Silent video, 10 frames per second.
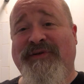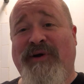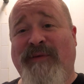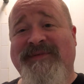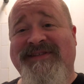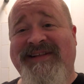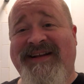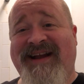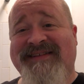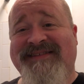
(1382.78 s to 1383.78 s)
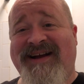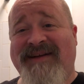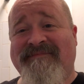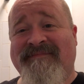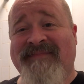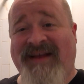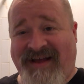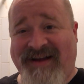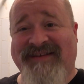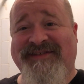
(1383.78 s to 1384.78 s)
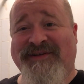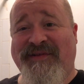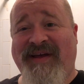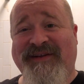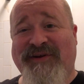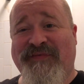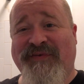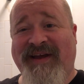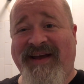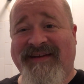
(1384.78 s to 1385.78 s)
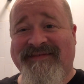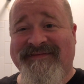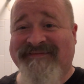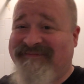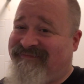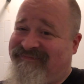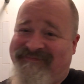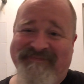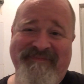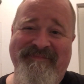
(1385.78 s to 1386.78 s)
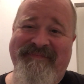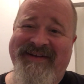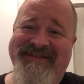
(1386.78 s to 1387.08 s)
do hope to see you next time. And until then, don't forget, be